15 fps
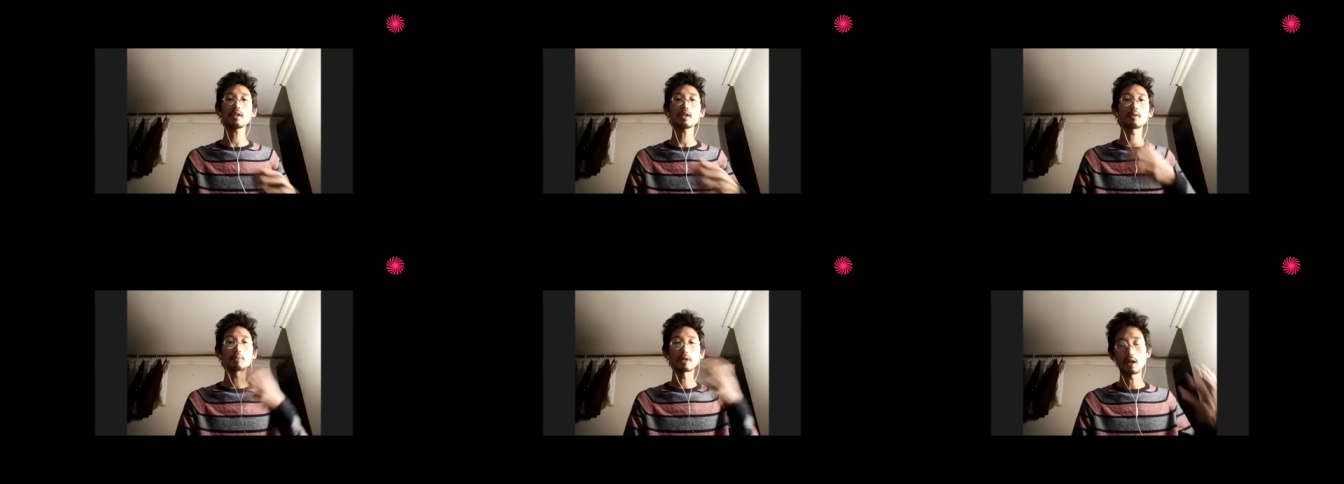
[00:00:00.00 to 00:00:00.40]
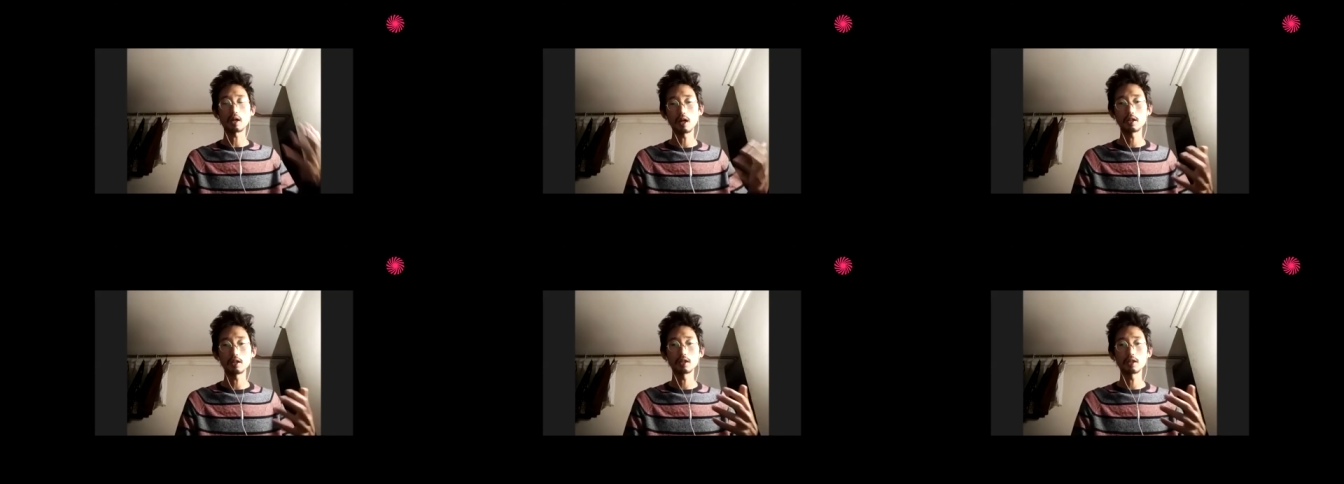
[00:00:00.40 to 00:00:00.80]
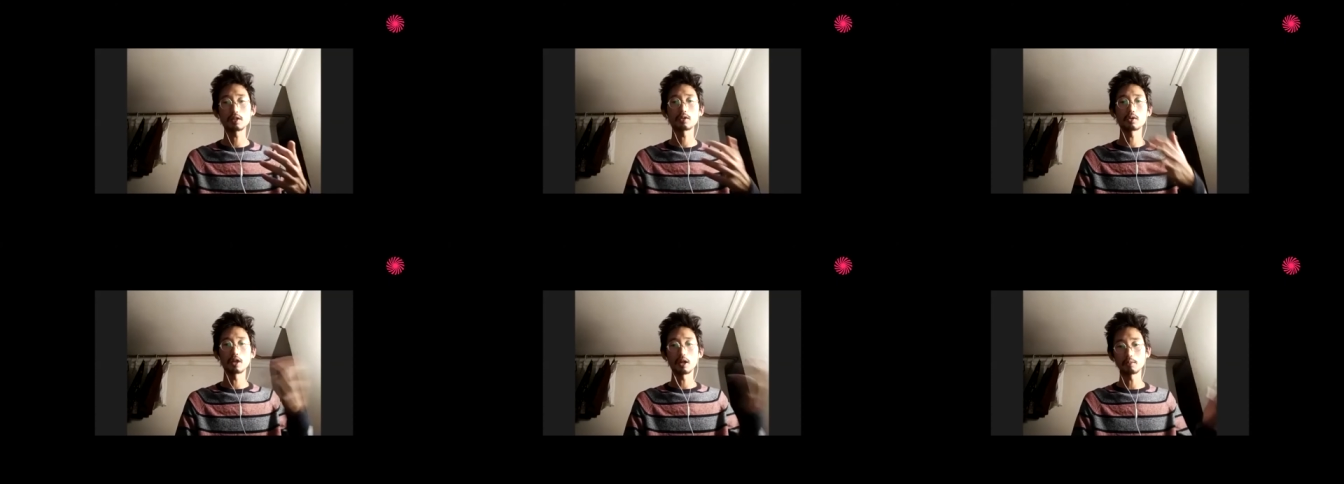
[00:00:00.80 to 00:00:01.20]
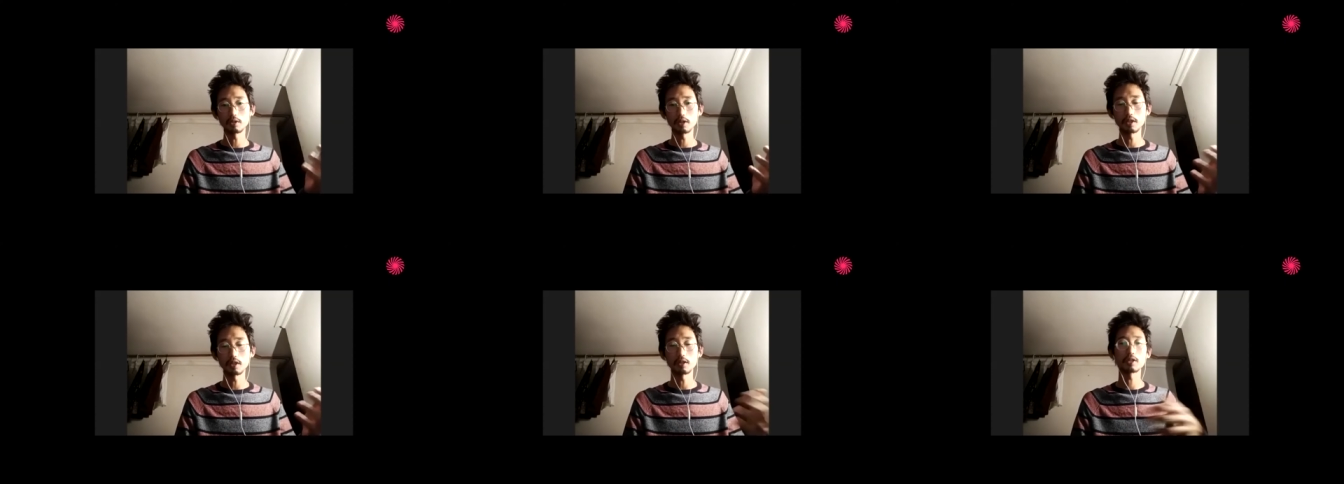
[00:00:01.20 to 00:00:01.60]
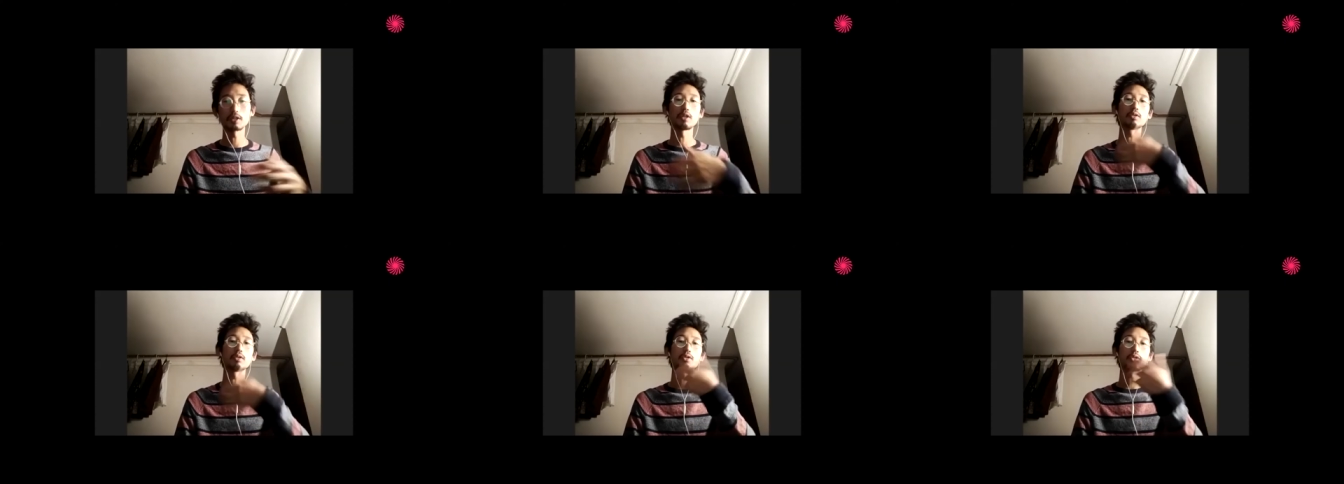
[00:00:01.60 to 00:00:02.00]
my colleagues, collaborators,
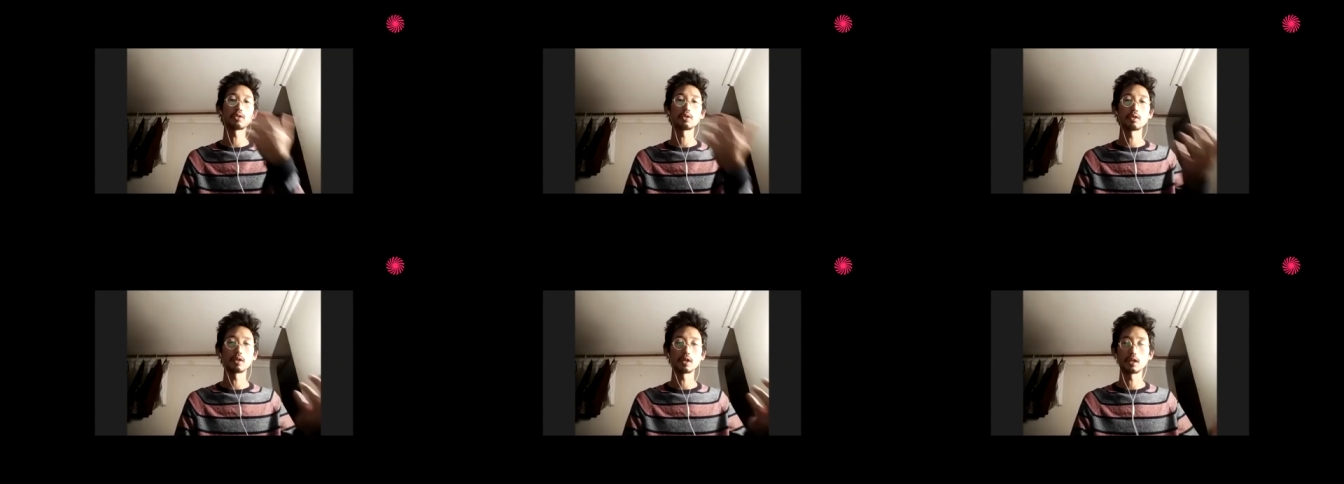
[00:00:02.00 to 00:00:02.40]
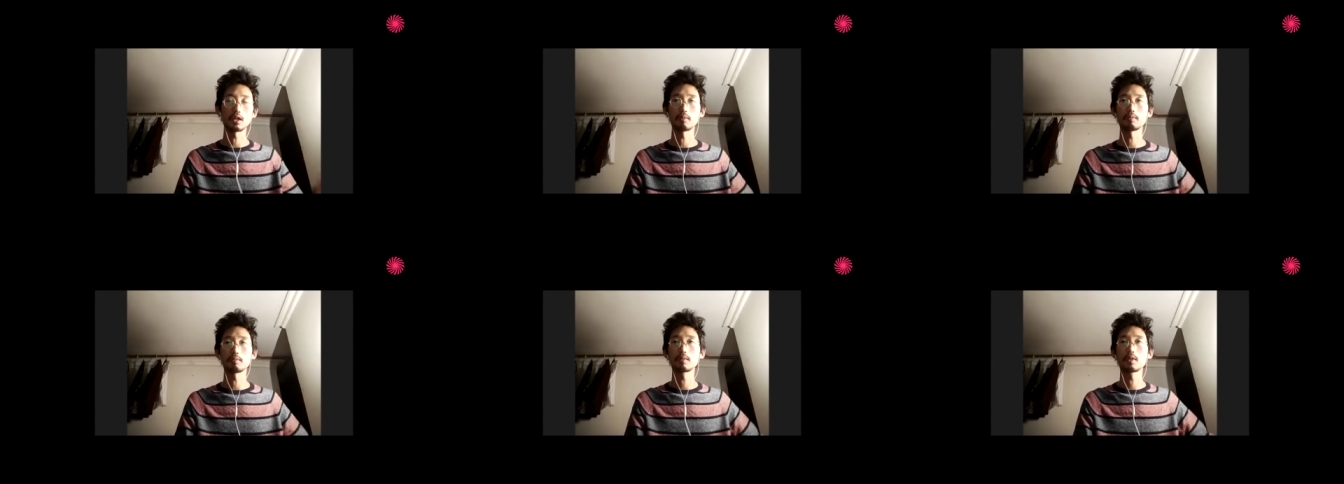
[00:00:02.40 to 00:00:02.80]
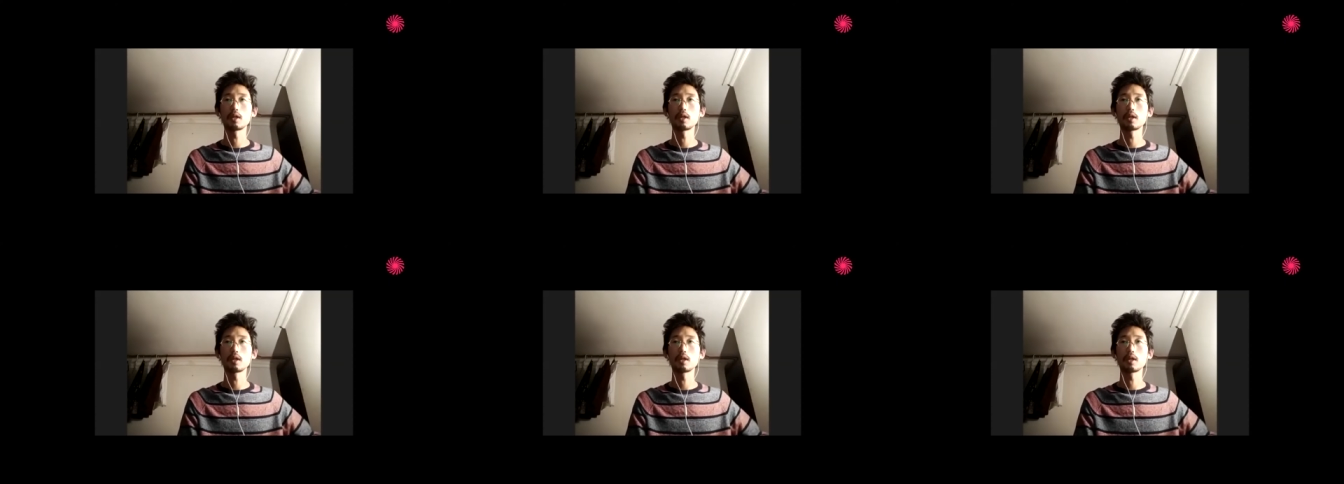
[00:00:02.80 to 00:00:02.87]
and also um,